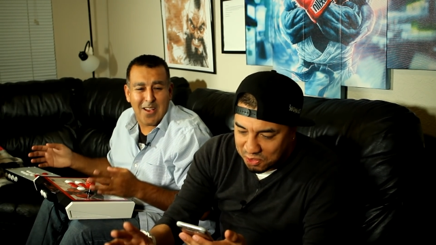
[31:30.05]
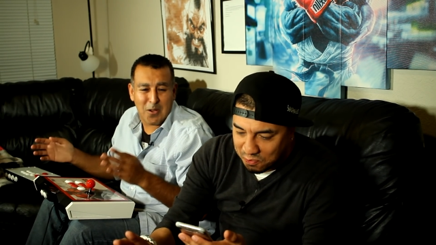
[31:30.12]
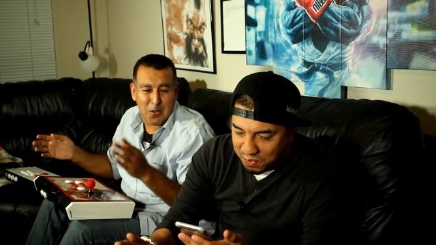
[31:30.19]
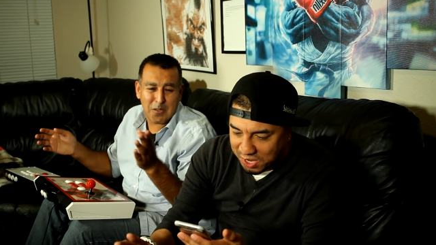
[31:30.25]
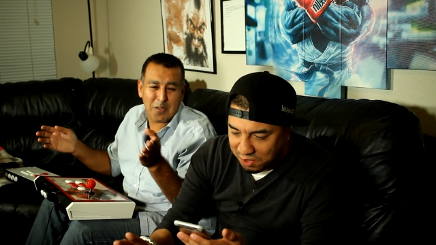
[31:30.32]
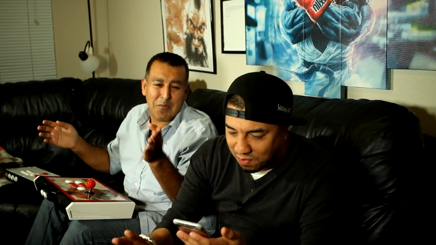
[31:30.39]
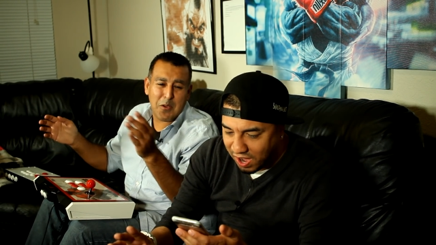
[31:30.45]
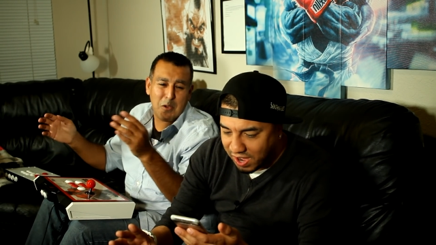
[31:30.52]

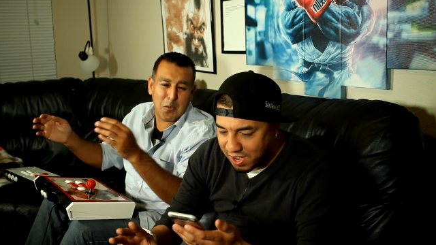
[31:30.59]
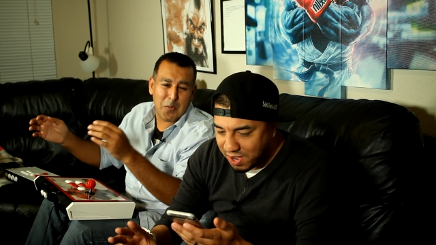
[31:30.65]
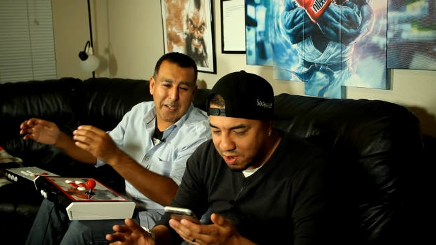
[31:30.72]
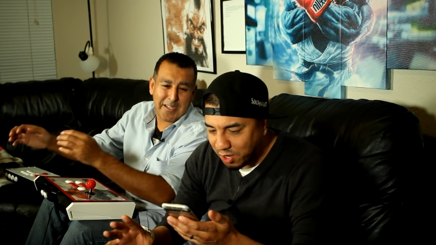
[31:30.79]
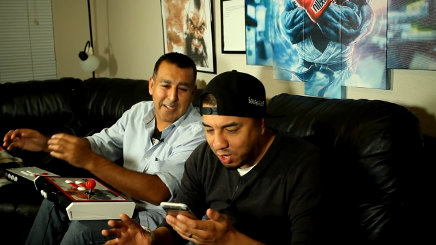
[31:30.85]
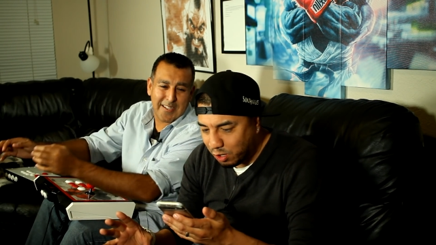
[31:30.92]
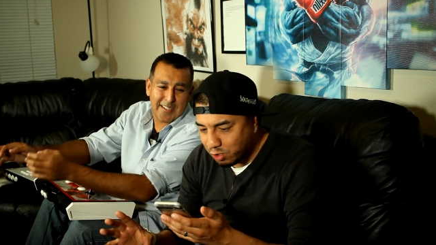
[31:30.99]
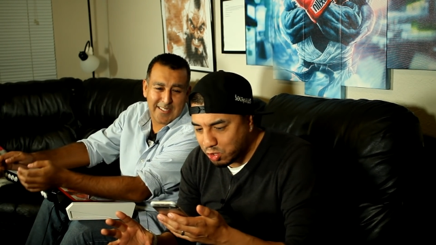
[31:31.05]
Speaker 1: week right the here
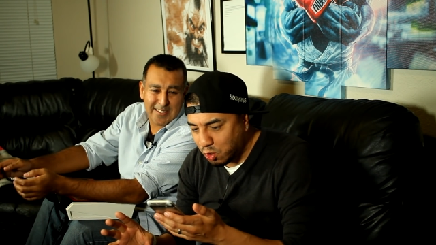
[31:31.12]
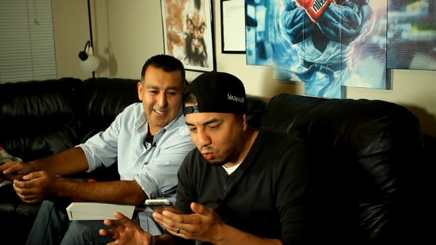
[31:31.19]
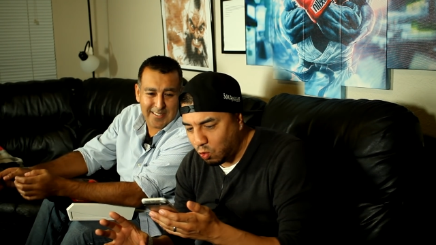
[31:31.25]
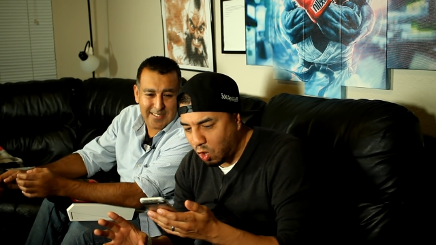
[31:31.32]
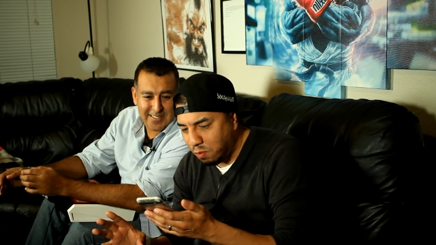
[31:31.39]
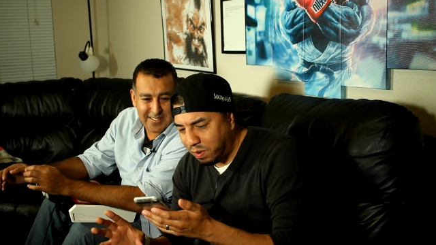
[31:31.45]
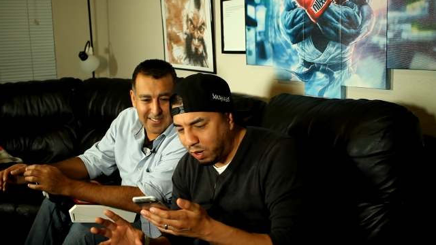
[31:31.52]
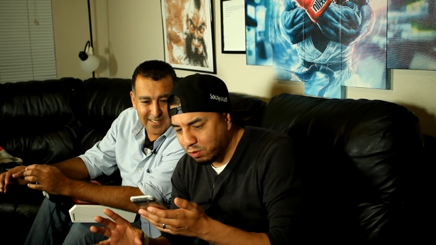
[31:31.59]
week? goes to
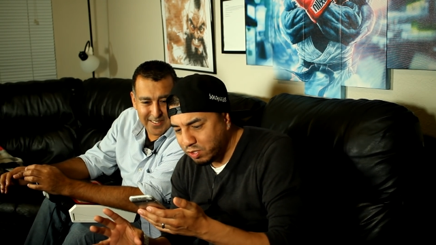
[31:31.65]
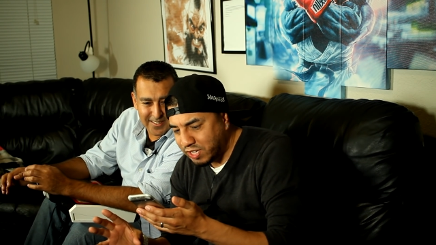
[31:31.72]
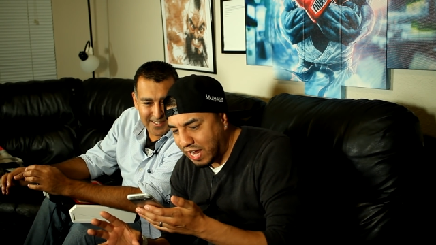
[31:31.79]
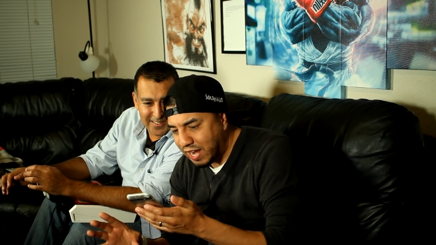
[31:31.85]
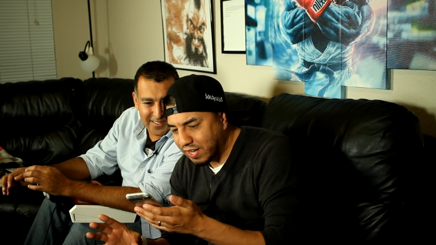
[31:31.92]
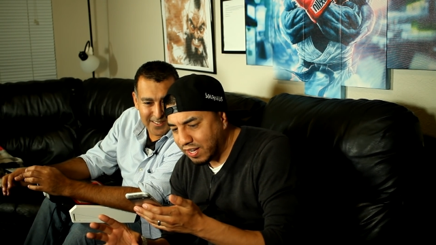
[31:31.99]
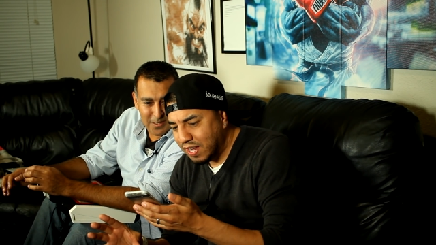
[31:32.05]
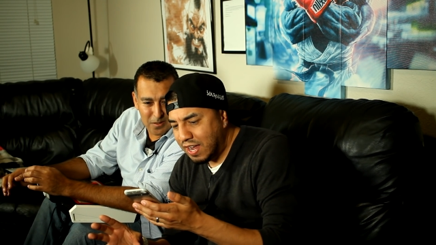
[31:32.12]

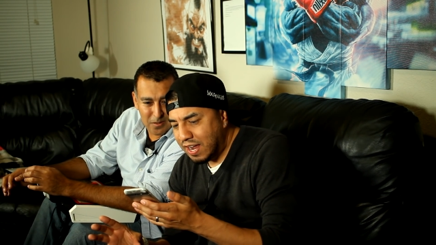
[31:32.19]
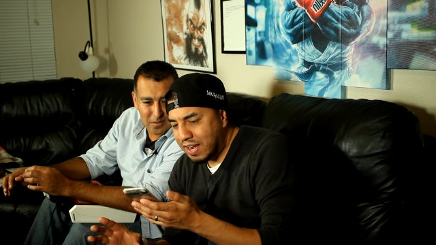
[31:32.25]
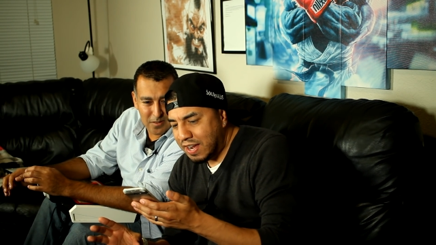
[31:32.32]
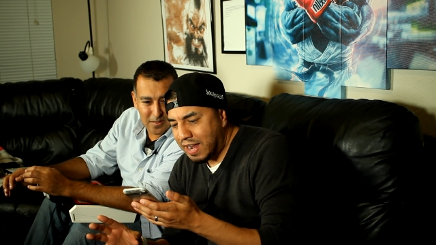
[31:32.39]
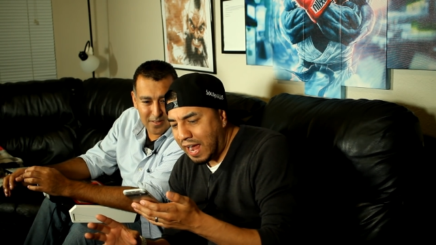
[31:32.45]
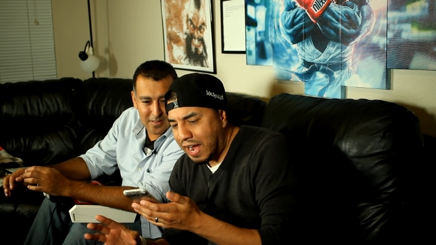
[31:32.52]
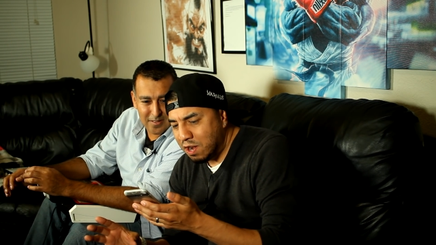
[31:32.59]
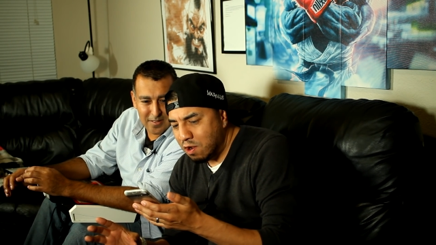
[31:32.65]
Robotech
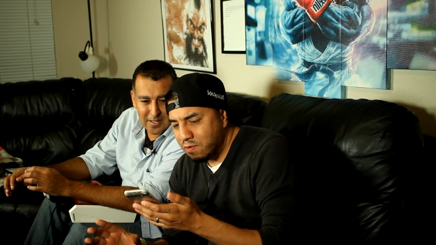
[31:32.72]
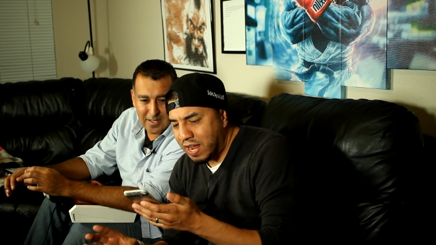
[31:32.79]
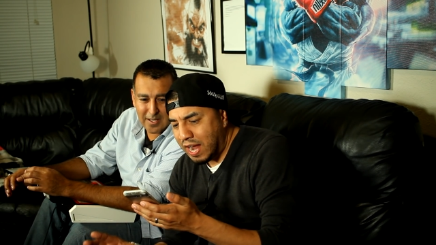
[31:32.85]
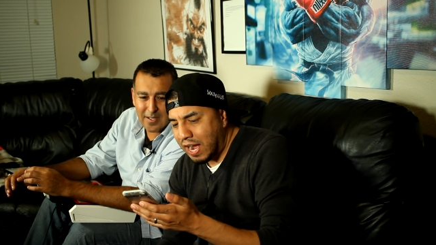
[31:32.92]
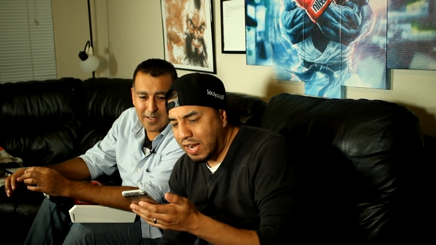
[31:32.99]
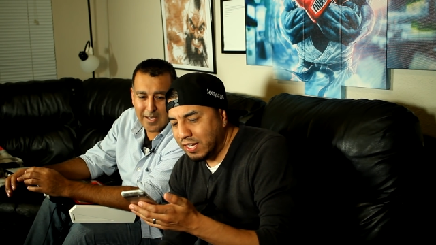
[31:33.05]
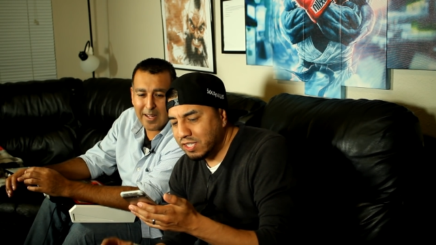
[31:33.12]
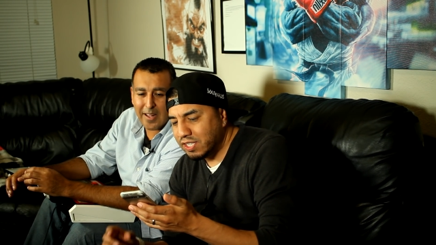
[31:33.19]

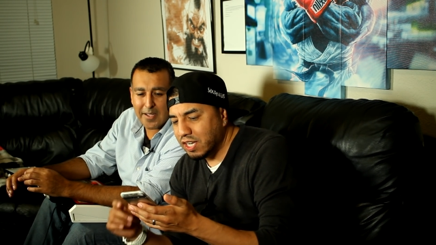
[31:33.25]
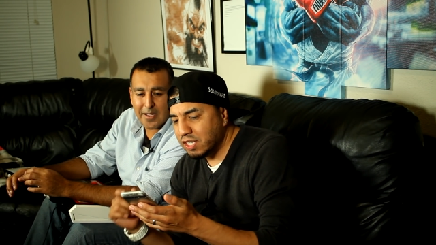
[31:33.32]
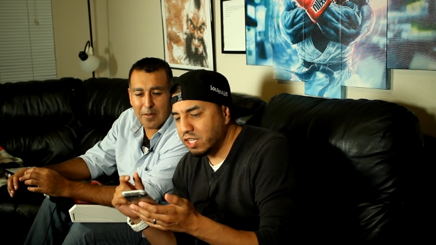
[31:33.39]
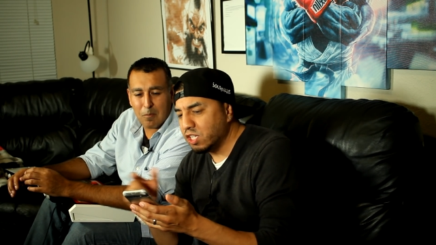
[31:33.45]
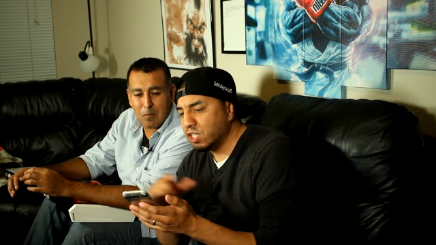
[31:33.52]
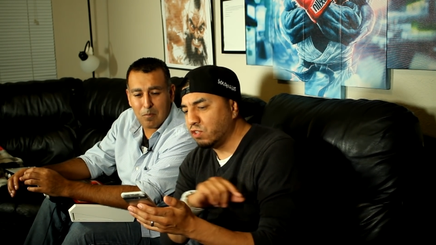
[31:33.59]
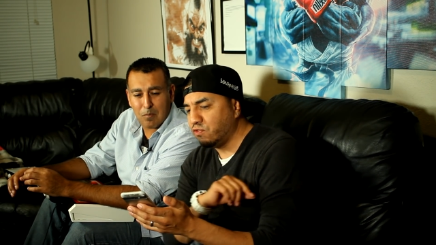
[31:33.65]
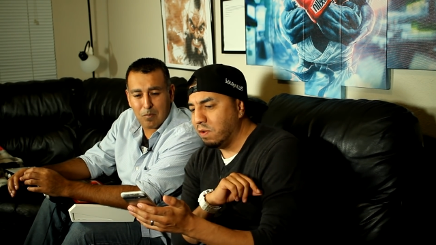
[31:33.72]
909. He says,
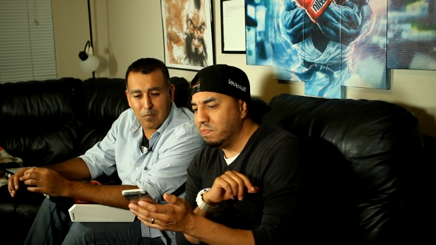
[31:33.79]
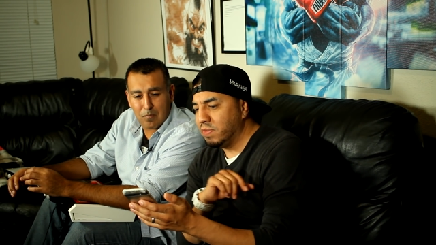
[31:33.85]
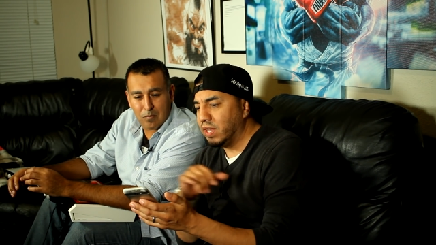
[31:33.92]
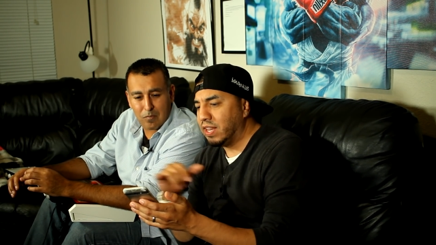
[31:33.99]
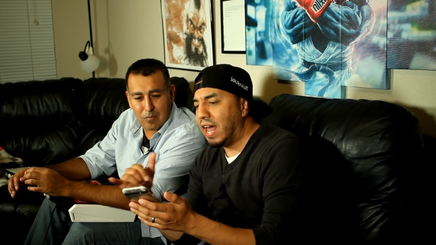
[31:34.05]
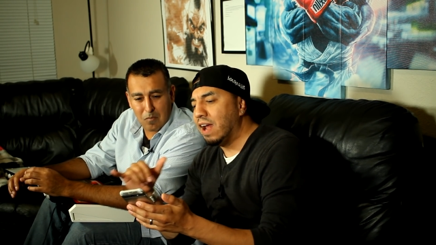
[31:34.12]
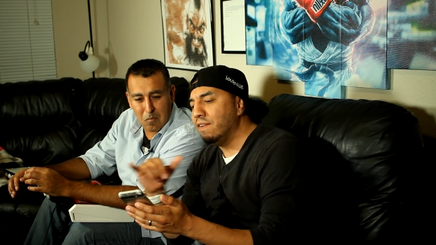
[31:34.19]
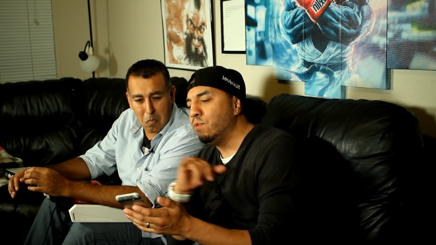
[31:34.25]
This is from the
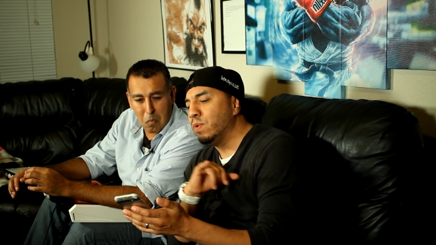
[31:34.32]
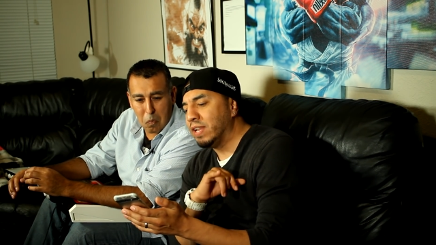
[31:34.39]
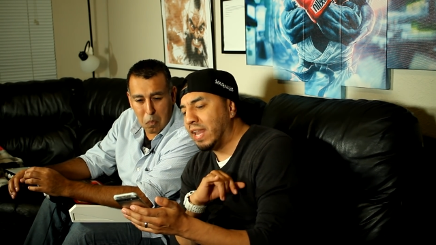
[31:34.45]
live one